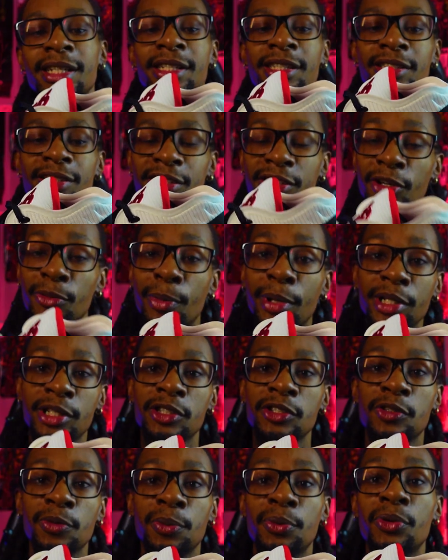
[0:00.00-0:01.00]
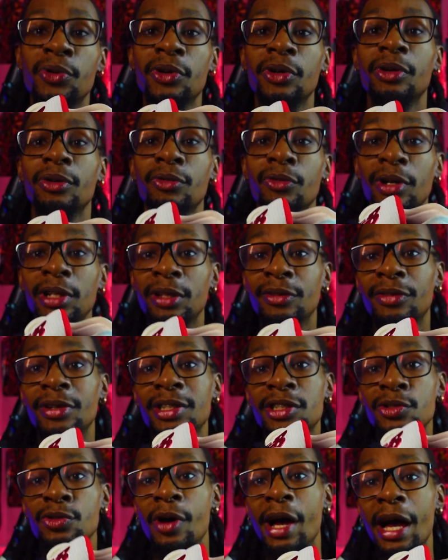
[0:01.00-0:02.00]
still makes the support relevant
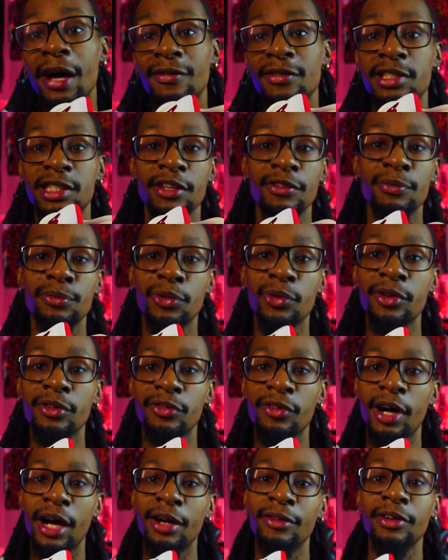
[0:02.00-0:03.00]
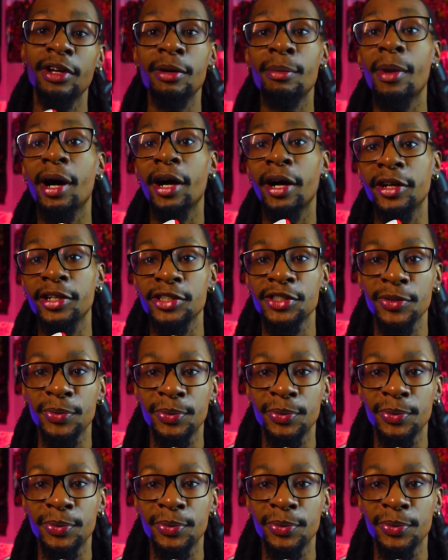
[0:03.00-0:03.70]
to have a 7.5, in my honest